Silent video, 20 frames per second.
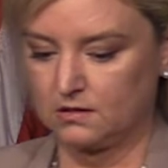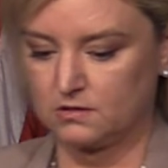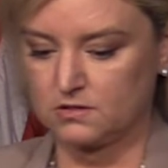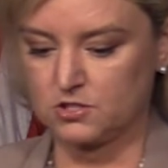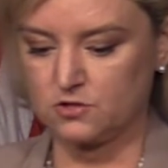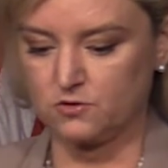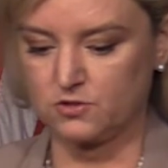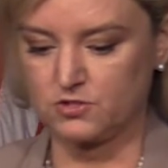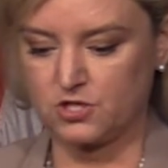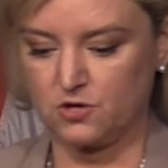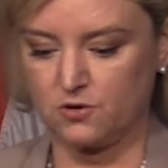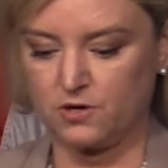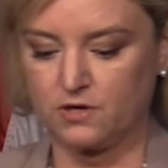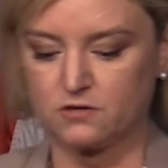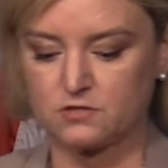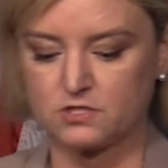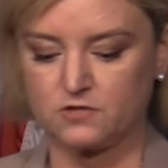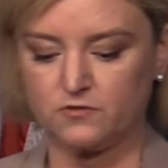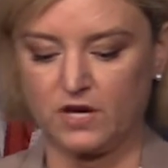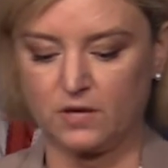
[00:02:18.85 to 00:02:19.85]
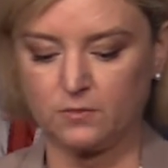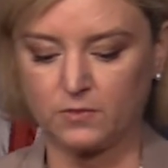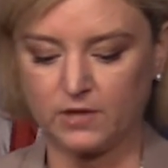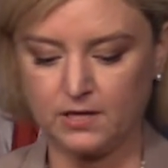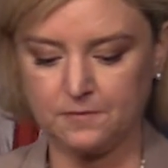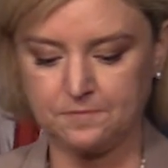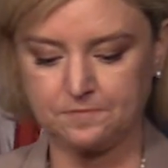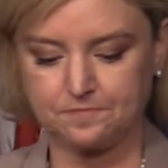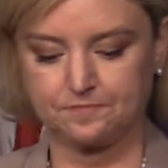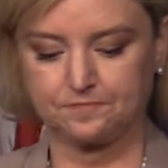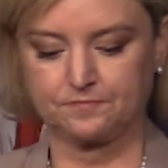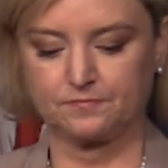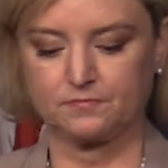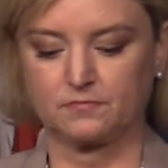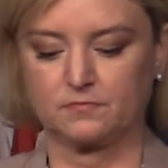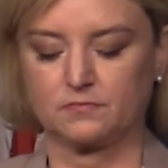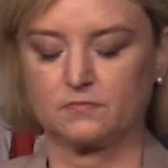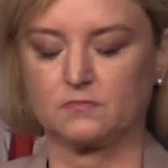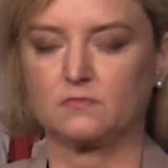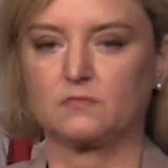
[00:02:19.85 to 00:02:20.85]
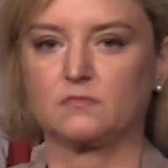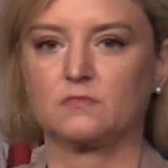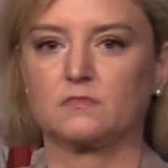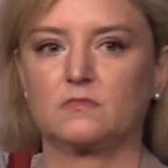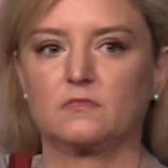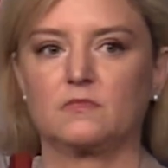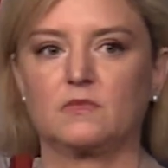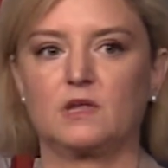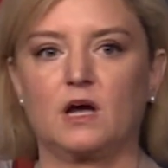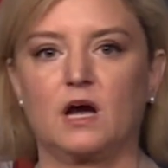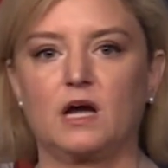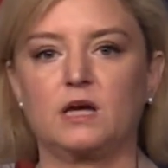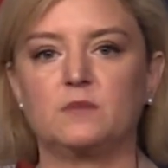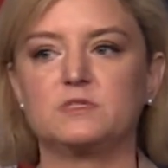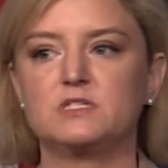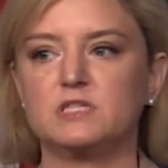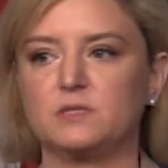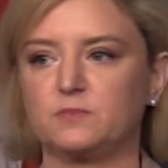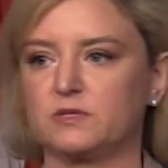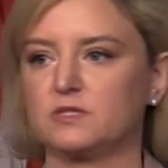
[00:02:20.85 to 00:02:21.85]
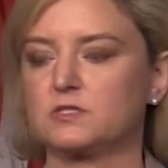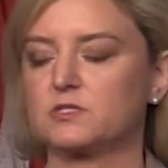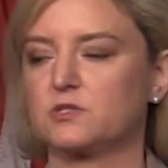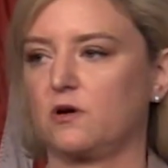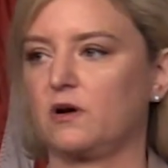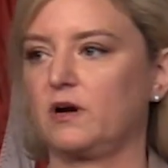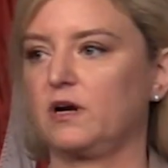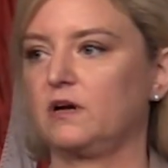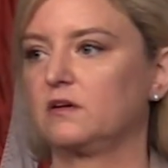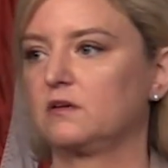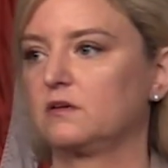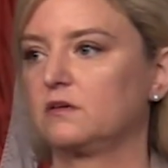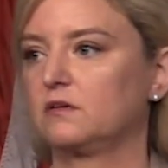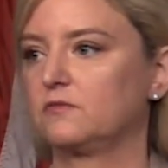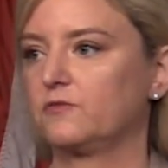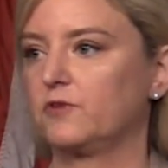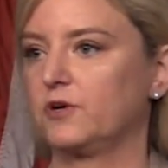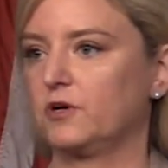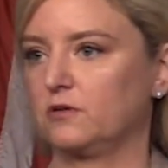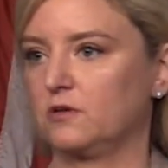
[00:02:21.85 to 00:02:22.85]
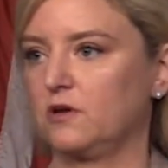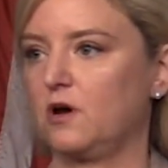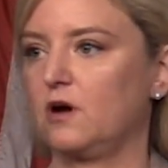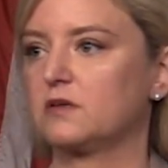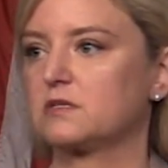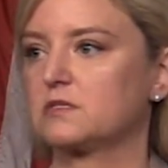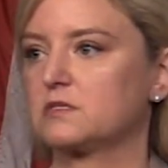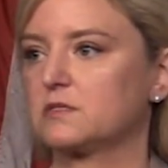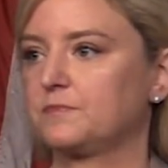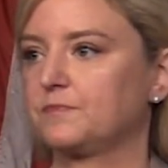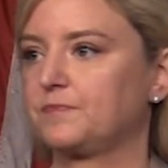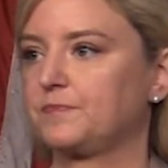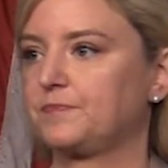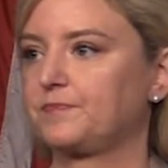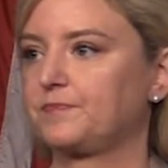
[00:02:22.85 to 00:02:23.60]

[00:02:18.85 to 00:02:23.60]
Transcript: To Antonio's family, I am deeply sorry for your loss.